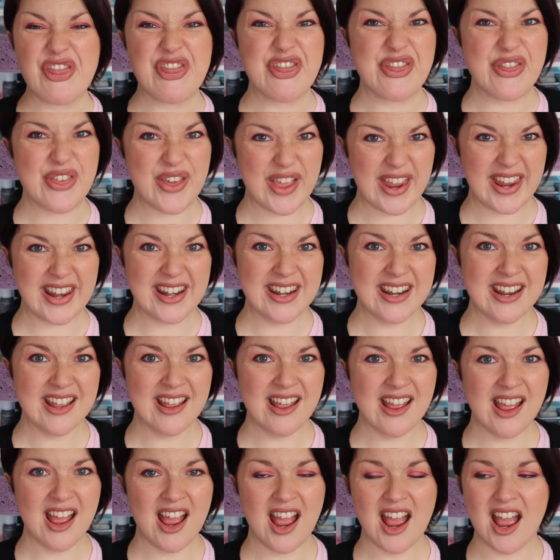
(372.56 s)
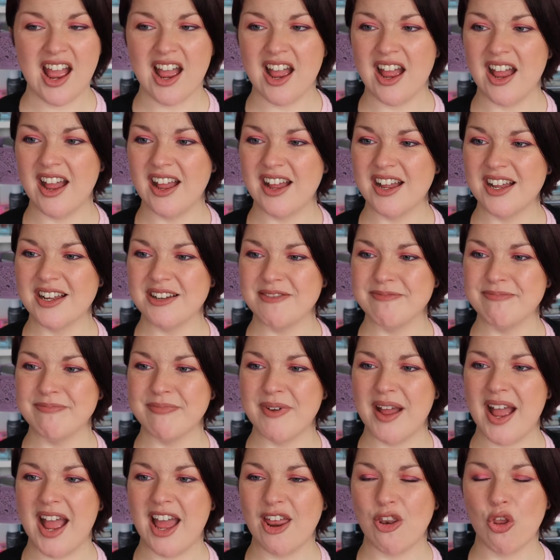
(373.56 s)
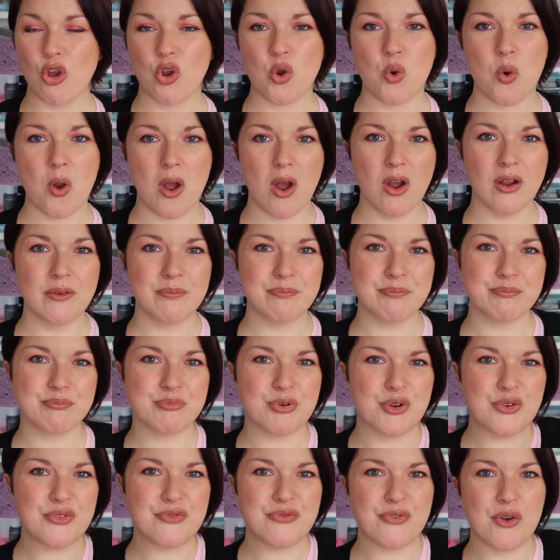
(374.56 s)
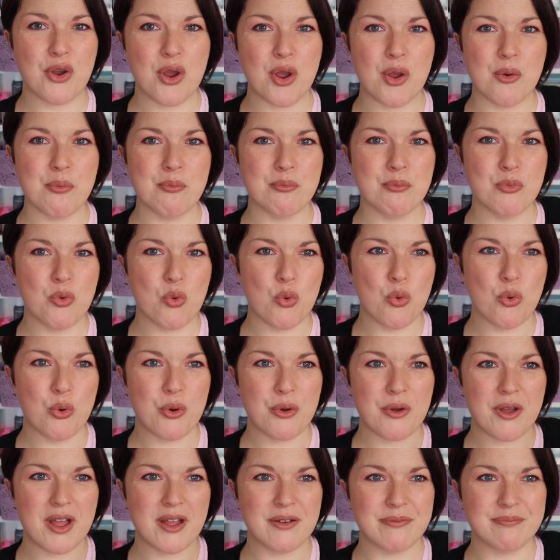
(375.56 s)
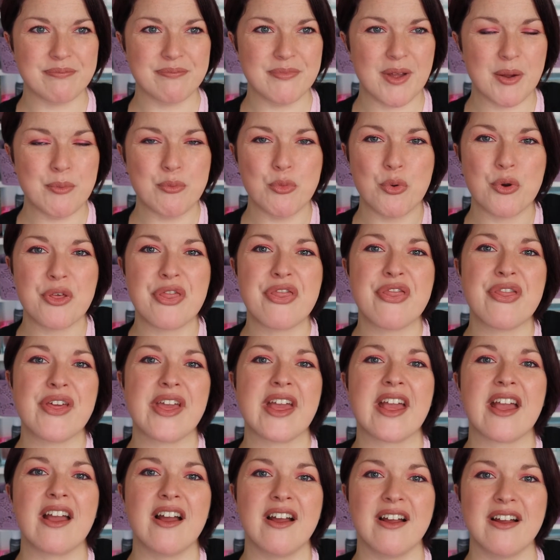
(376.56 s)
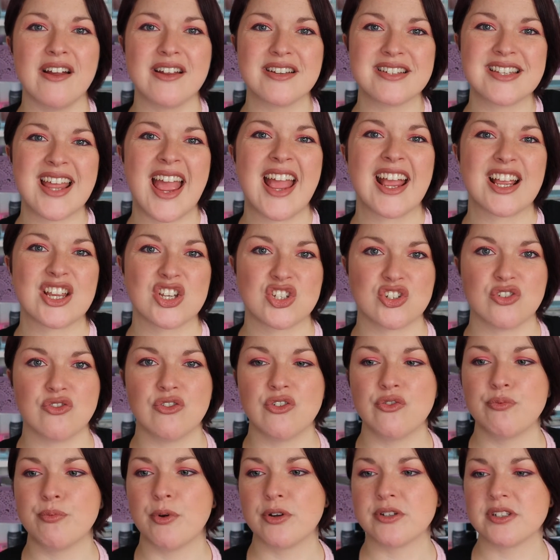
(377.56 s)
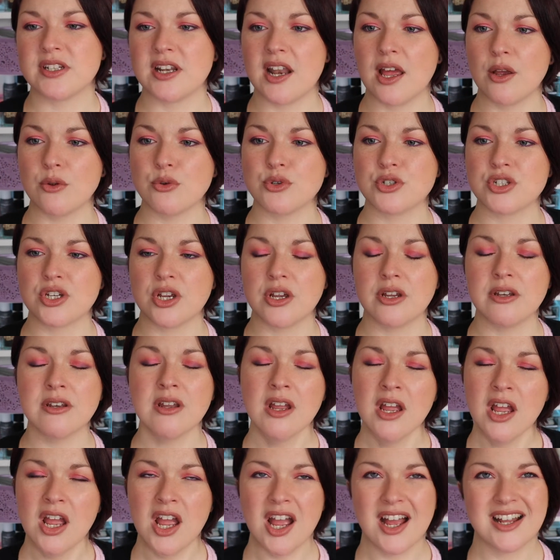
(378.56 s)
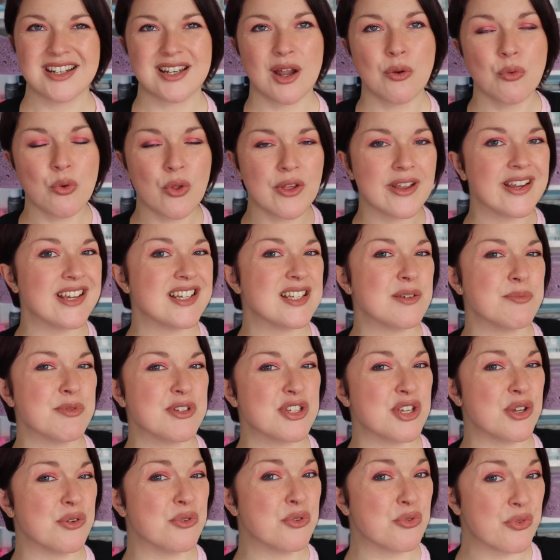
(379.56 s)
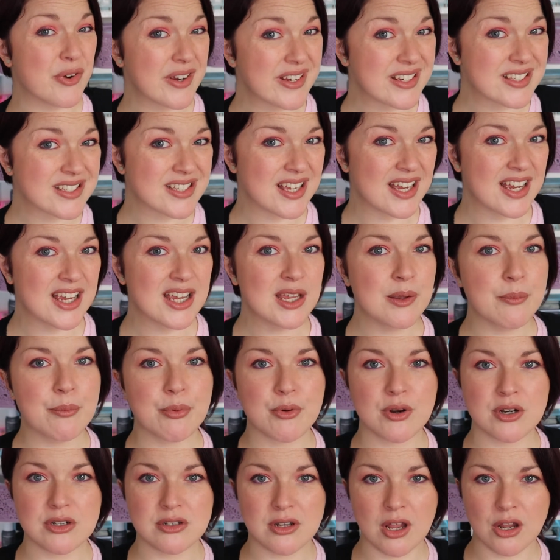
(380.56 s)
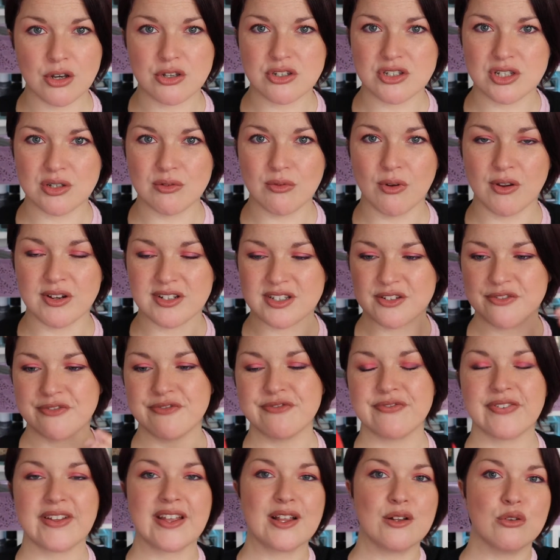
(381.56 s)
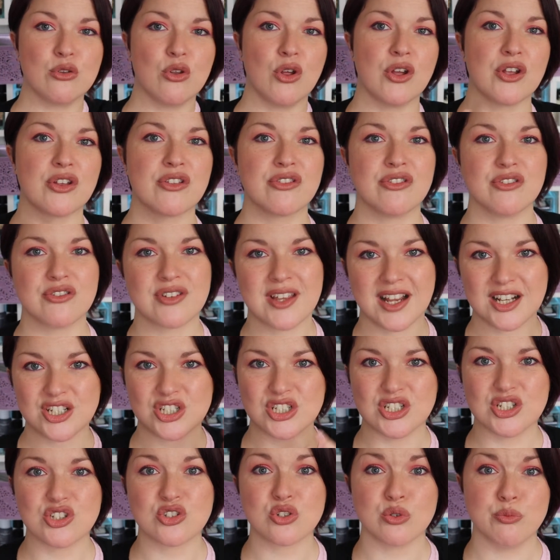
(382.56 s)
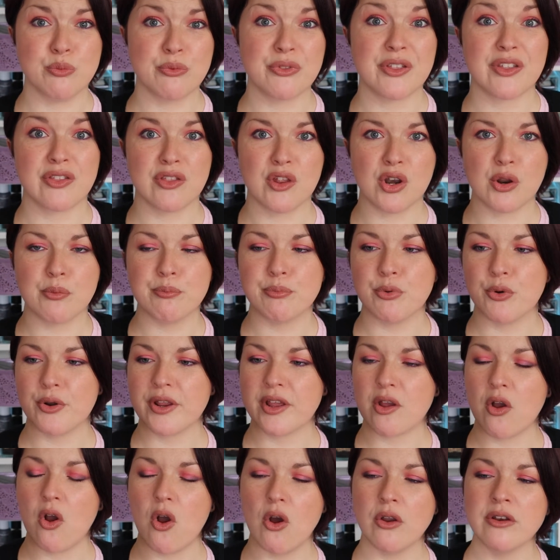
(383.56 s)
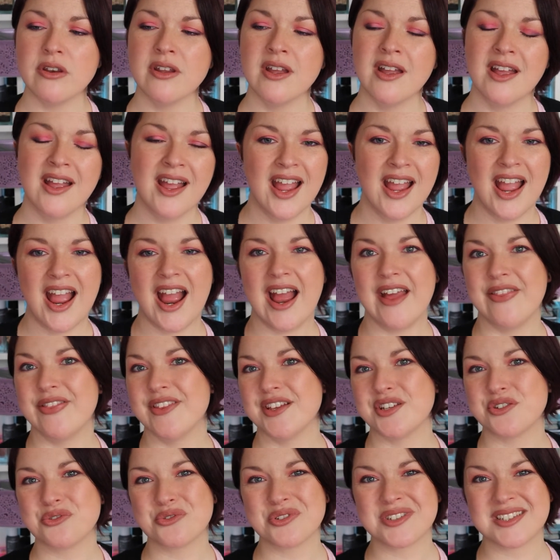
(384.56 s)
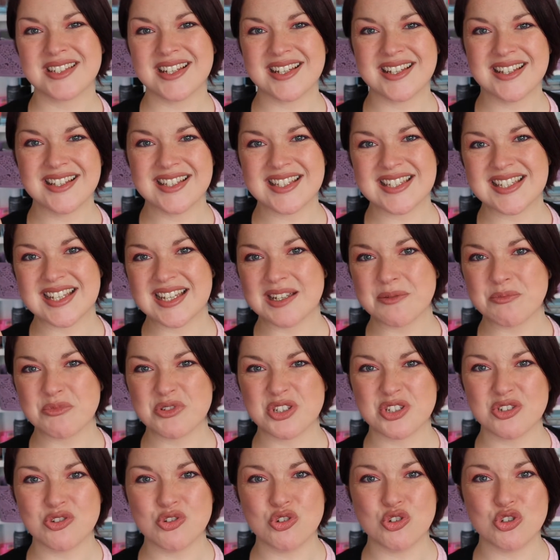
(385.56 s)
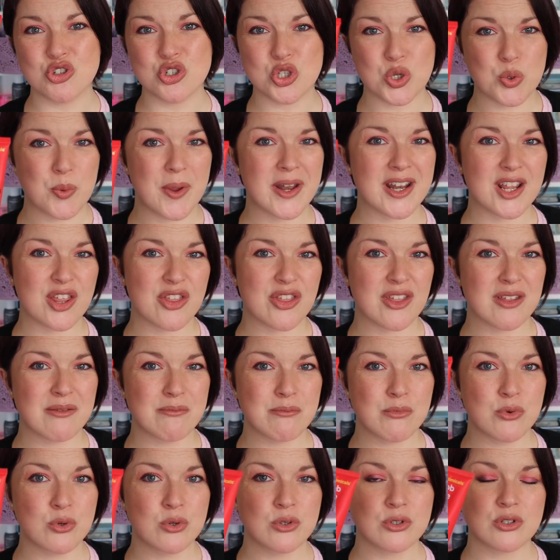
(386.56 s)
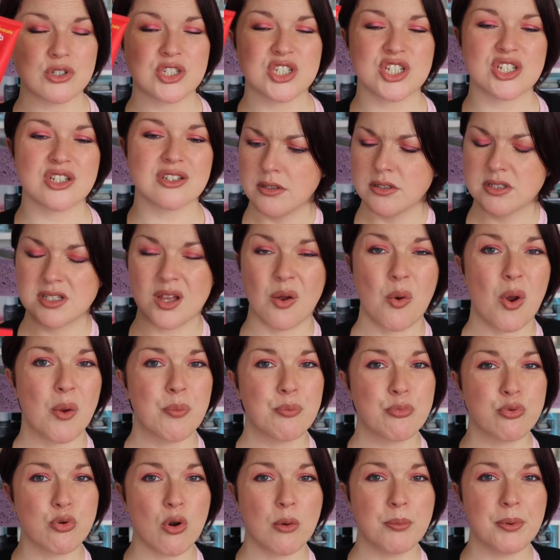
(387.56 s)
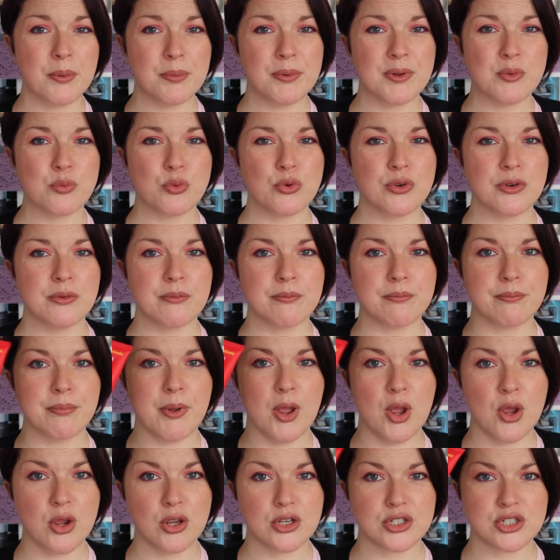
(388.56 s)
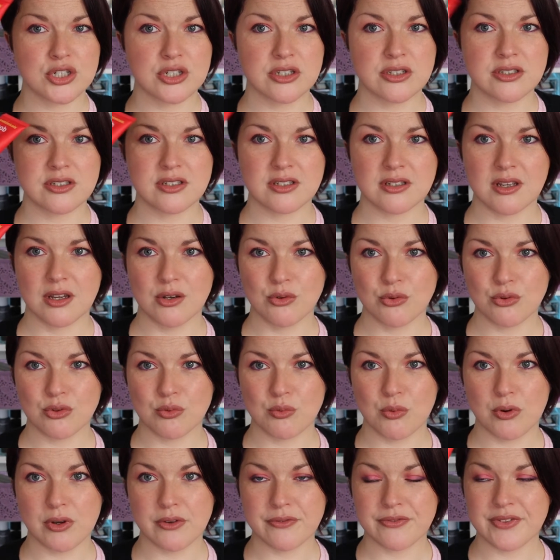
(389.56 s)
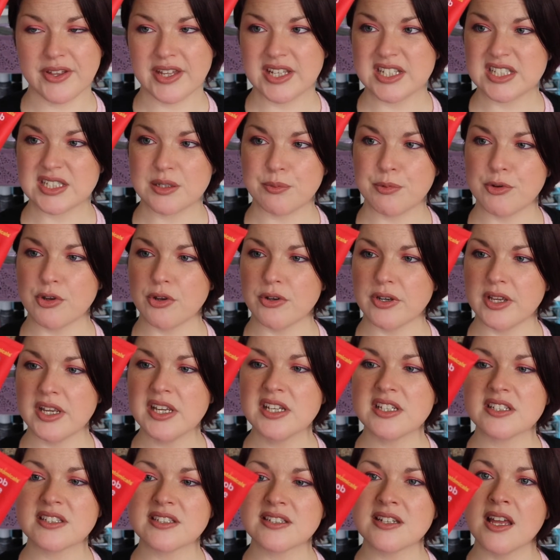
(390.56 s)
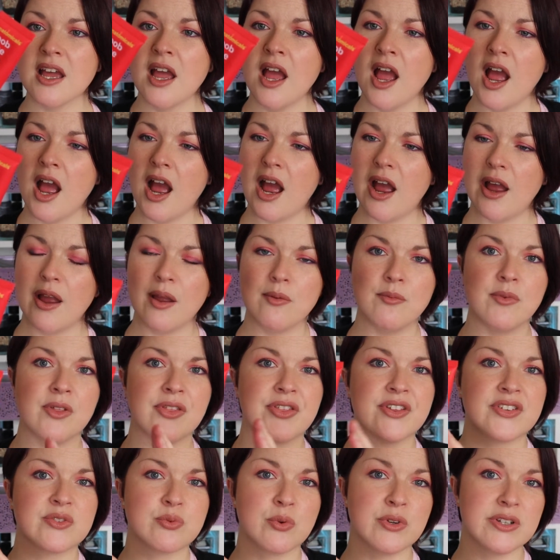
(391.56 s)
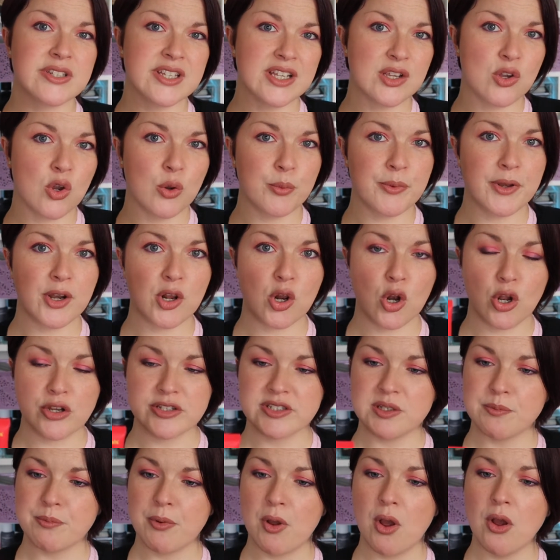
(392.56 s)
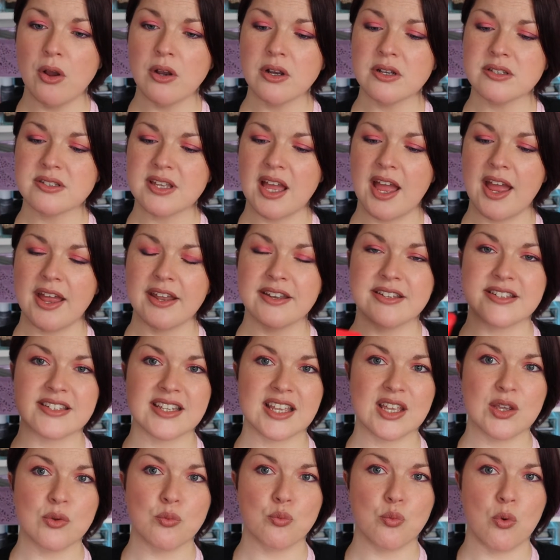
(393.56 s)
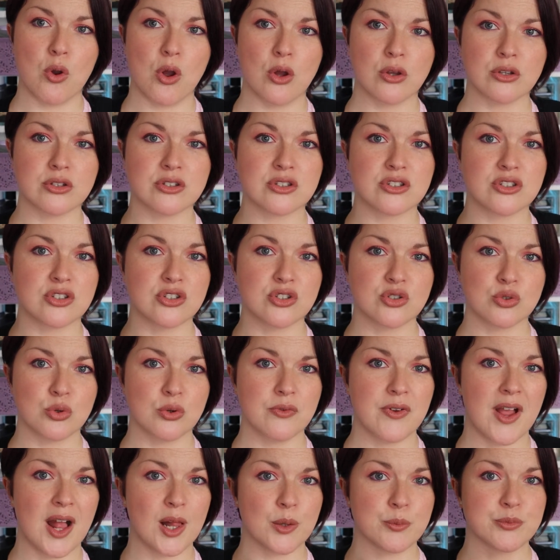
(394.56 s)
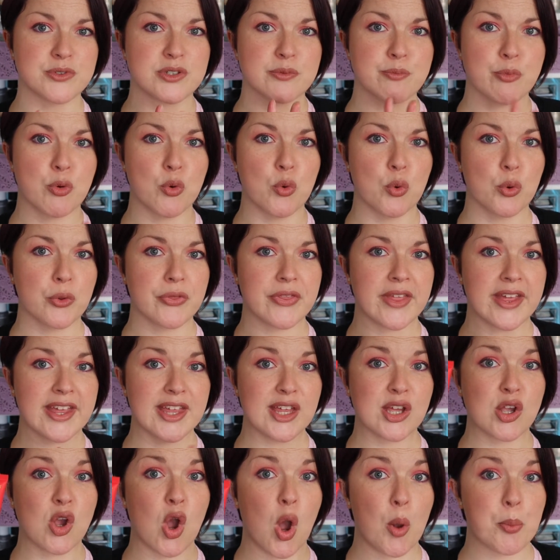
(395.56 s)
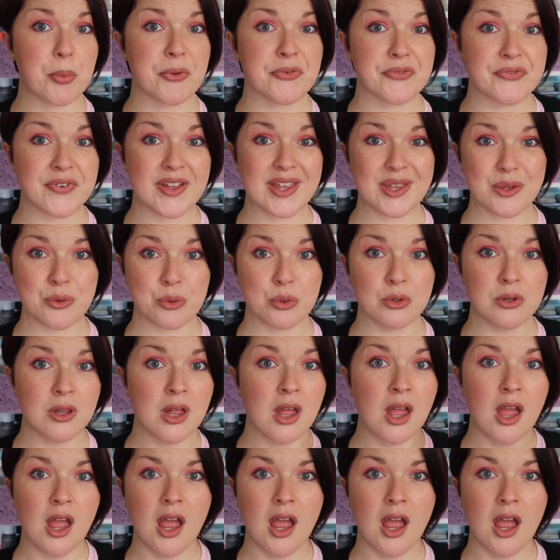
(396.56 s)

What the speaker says: thin, and I prefer a more thicker texture of body lotion. I don't like it to be too greasy, but I do like to feel like there's actually something that I'm putting on, and this just didn't seem to do anything much. So I probably wouldn't purchase another one of these, to be honest. This one did come in a glossy box, and it was to sort of help support the copper feel.